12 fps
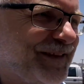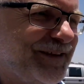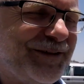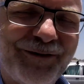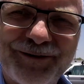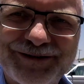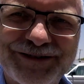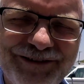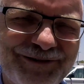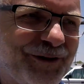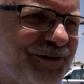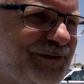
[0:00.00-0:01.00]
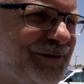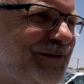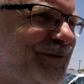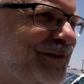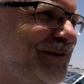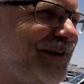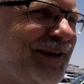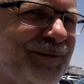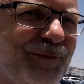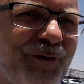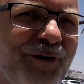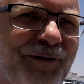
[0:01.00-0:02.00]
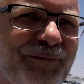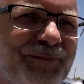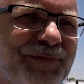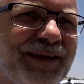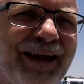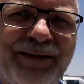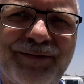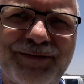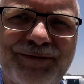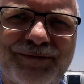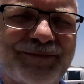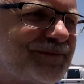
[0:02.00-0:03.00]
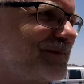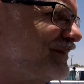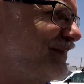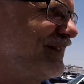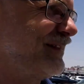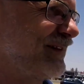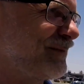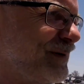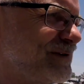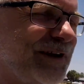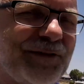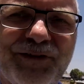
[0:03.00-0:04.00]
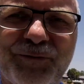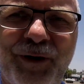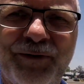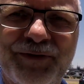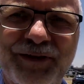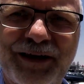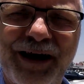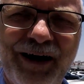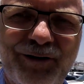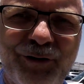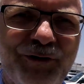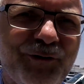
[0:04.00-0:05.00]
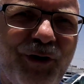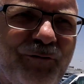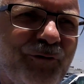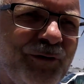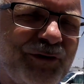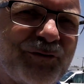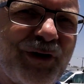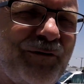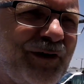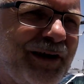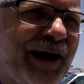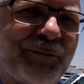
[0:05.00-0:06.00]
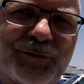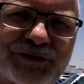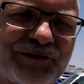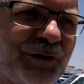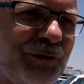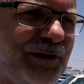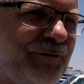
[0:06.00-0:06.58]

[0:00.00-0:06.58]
you're just not used to this anymore. And especially this one, the car turns off on the traffic light, which is totally